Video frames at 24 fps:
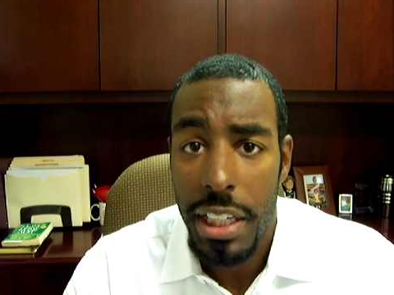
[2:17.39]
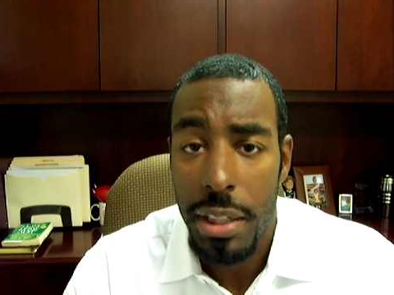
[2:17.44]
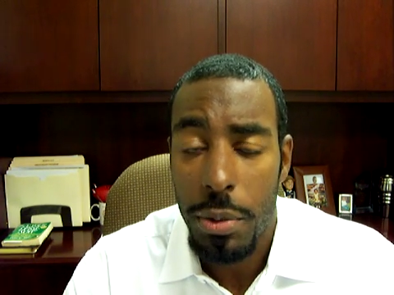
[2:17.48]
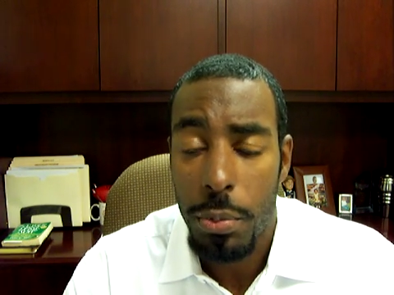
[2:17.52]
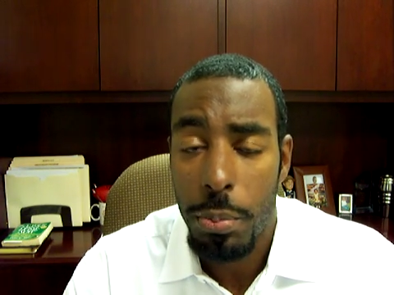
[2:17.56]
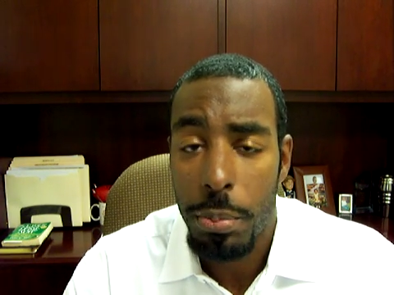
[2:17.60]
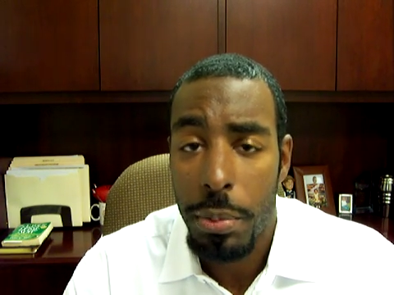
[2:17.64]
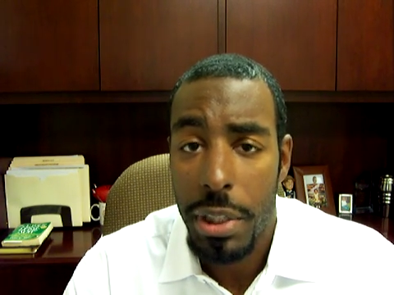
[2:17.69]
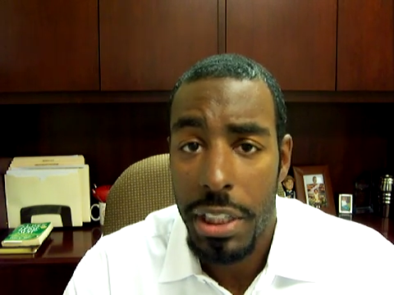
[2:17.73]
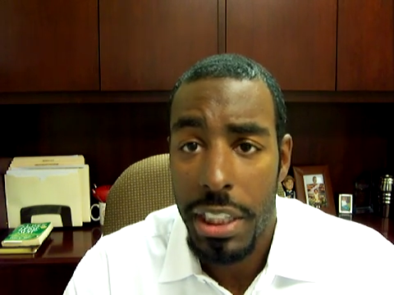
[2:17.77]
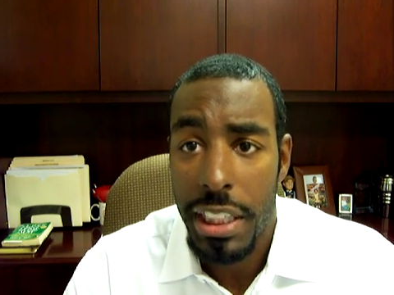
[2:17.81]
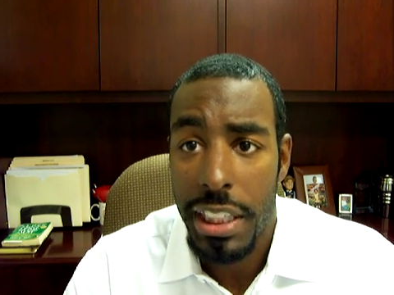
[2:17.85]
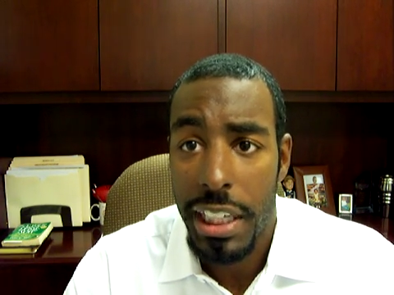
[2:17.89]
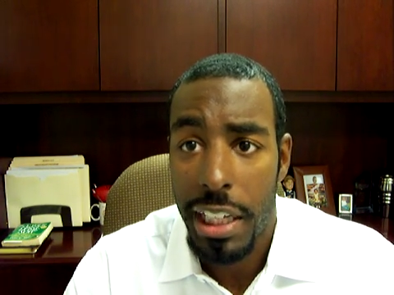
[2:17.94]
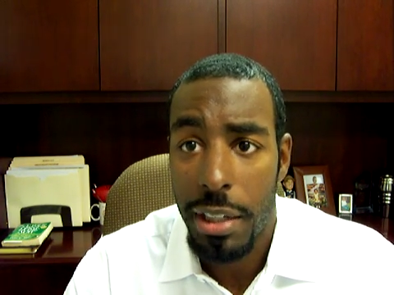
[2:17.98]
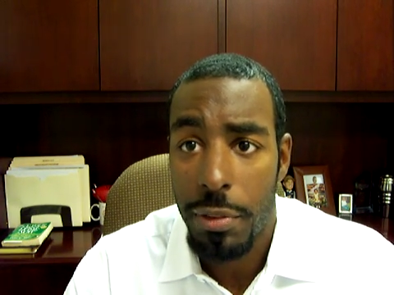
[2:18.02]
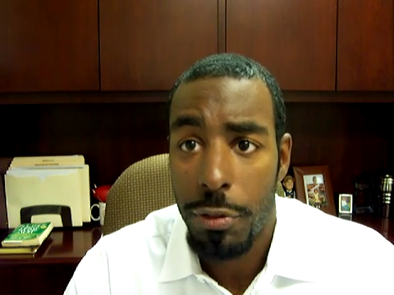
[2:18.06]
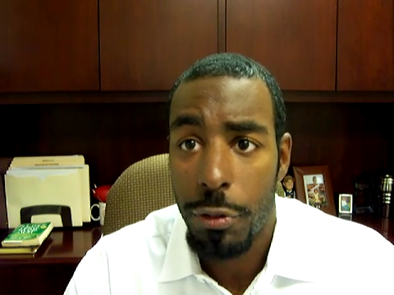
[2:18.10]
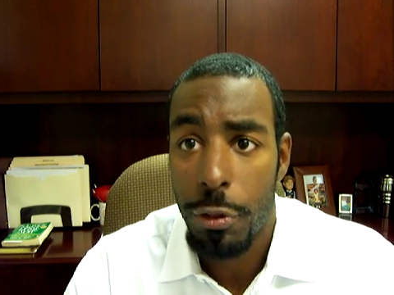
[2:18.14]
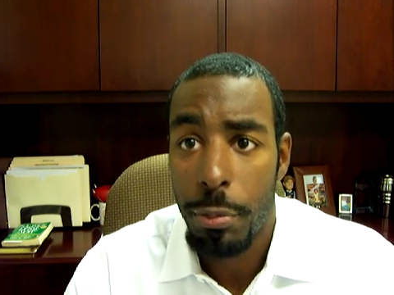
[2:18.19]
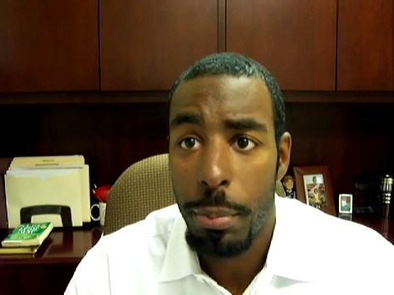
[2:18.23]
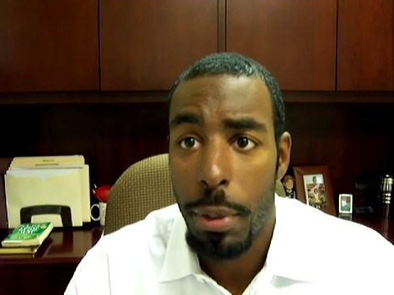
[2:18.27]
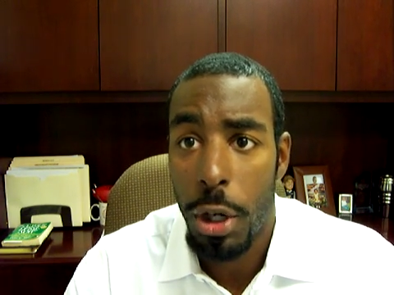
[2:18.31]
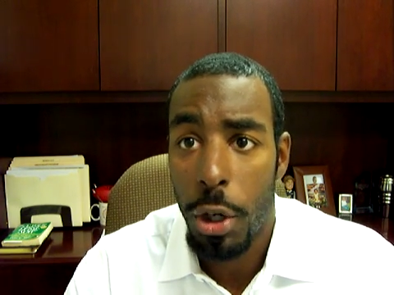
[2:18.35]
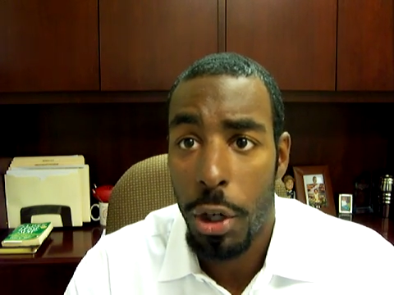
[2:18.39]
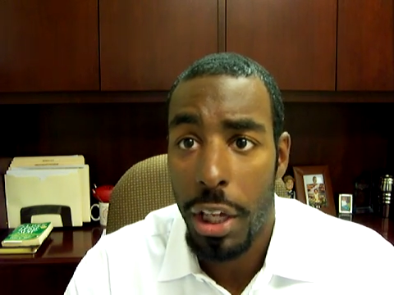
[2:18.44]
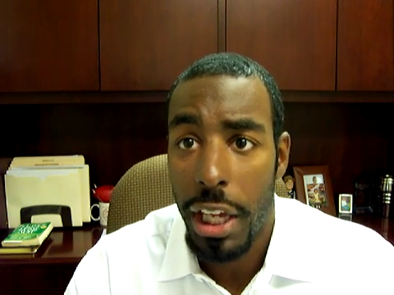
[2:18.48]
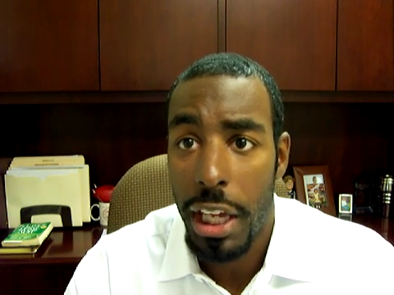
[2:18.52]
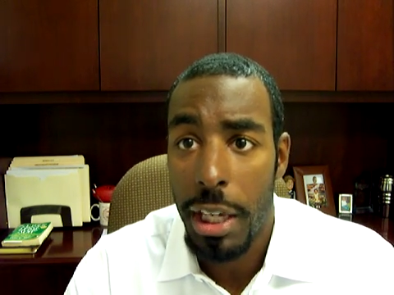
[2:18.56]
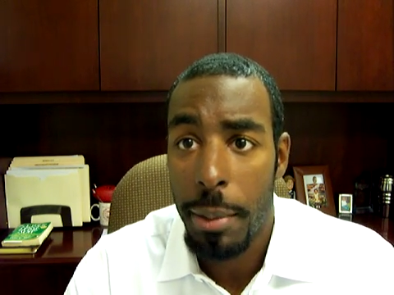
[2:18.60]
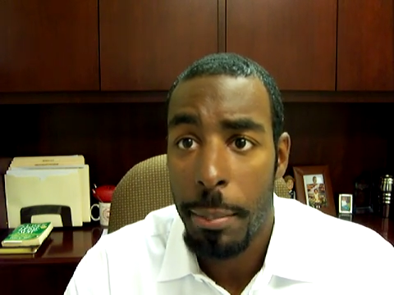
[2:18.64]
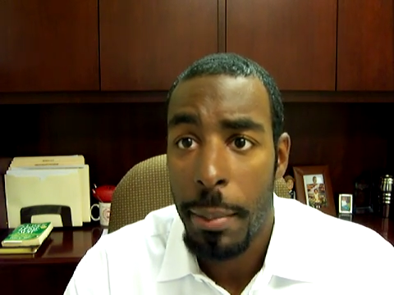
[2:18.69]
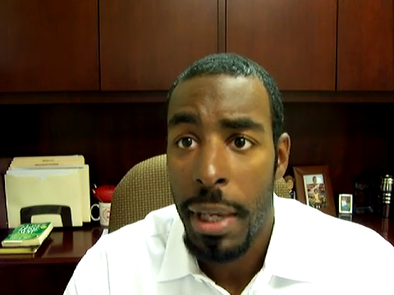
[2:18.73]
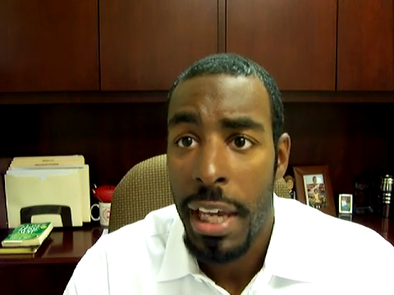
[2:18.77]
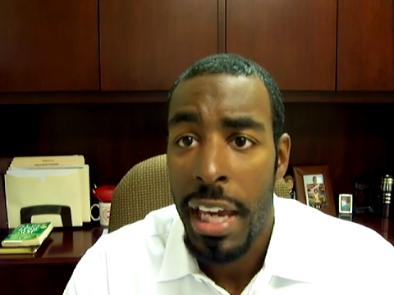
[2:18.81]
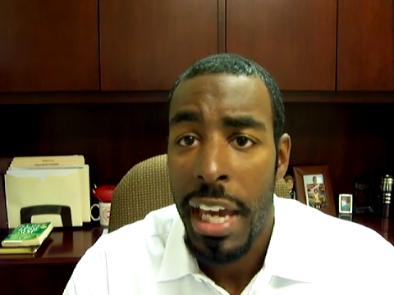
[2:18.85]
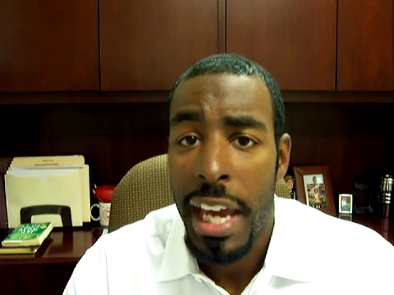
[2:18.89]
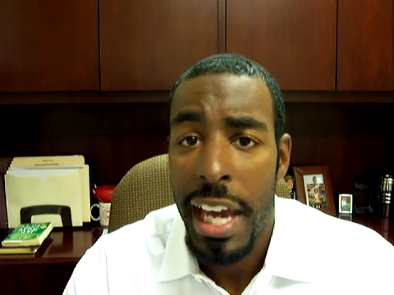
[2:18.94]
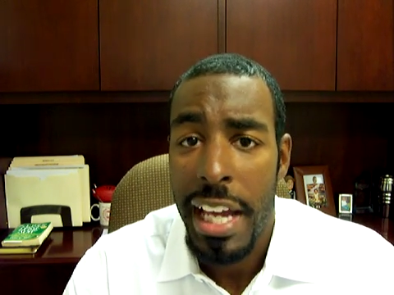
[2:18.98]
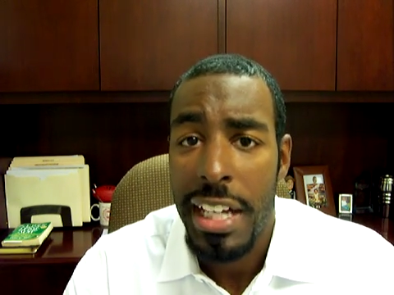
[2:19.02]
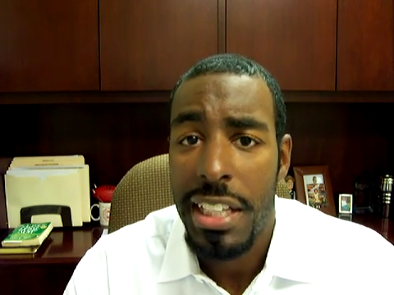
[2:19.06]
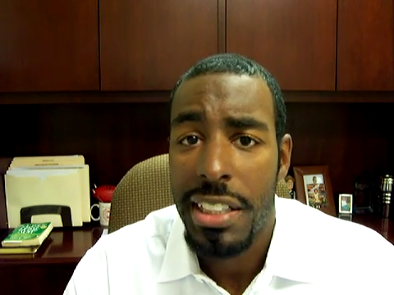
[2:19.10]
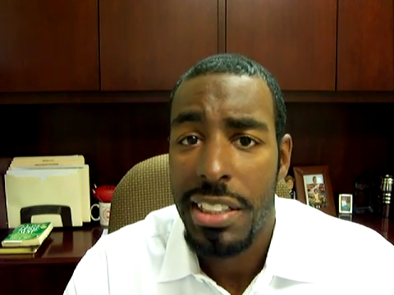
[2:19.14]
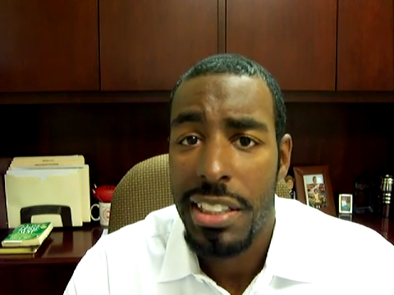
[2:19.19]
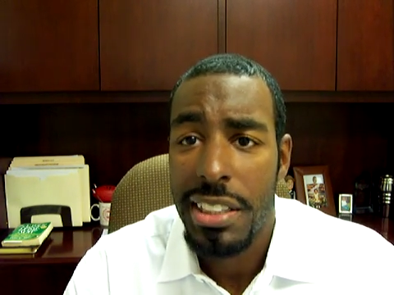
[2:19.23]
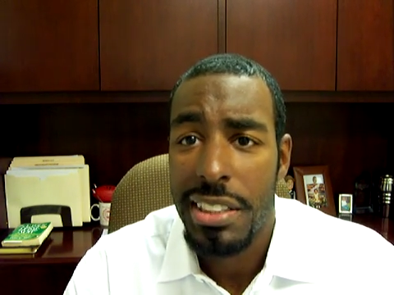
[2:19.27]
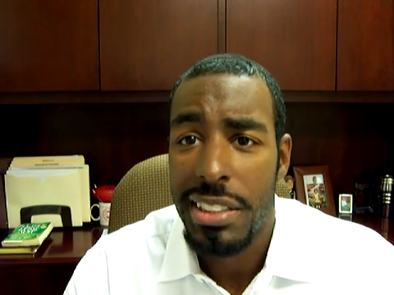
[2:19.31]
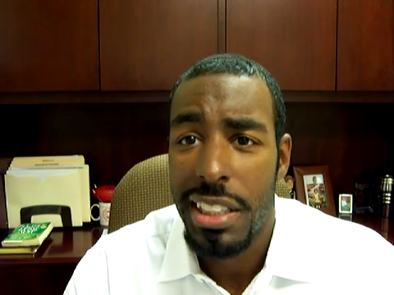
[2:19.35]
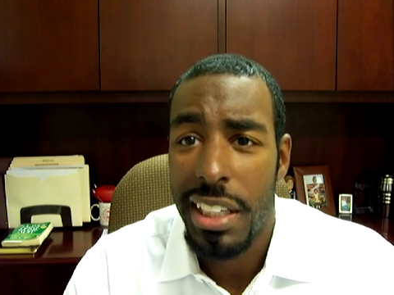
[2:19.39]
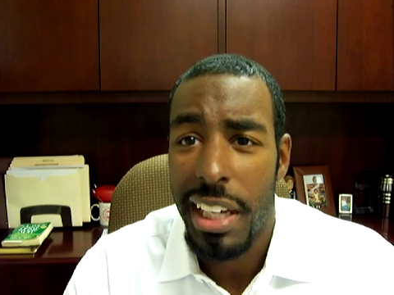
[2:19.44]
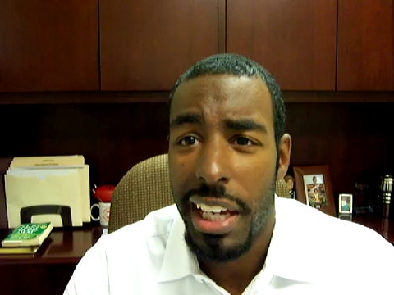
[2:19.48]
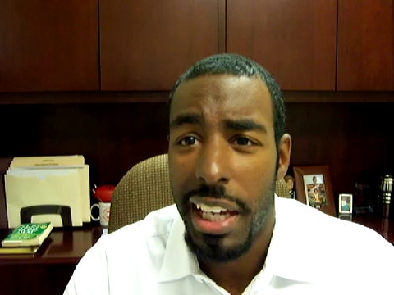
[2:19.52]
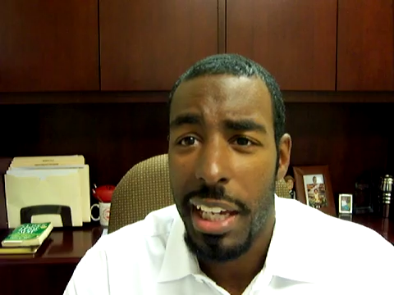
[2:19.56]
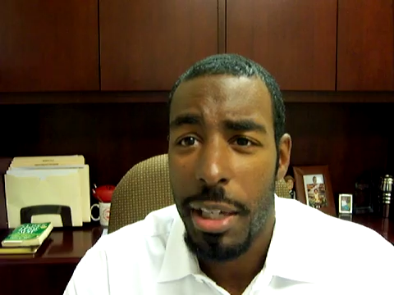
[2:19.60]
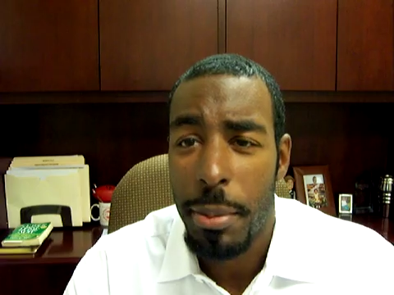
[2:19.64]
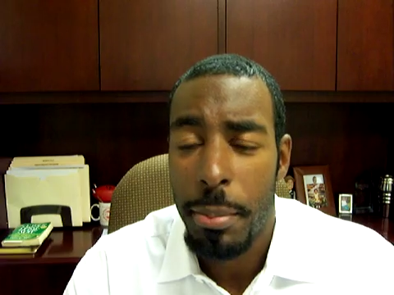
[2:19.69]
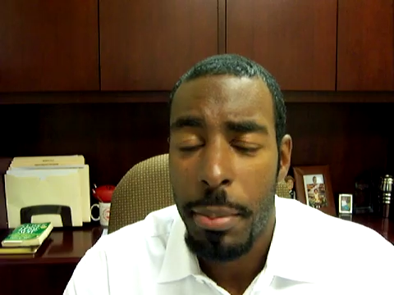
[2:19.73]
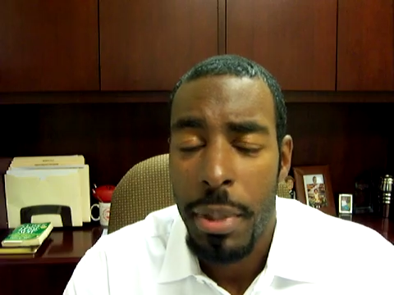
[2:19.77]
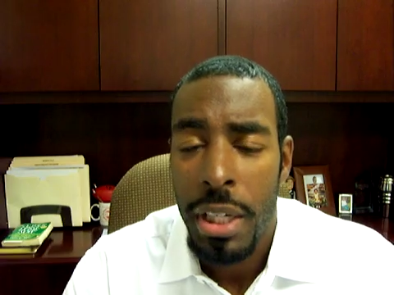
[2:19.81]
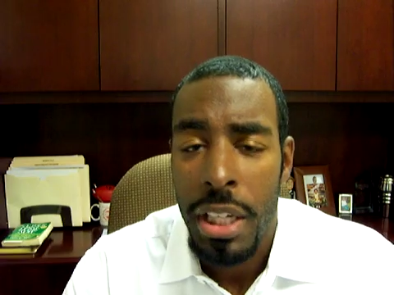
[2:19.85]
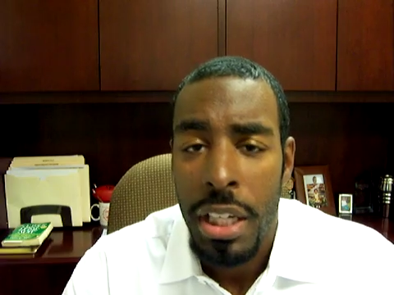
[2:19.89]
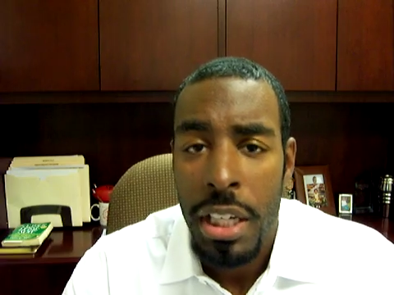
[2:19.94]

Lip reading: Monday Night Football game. Had a decent game,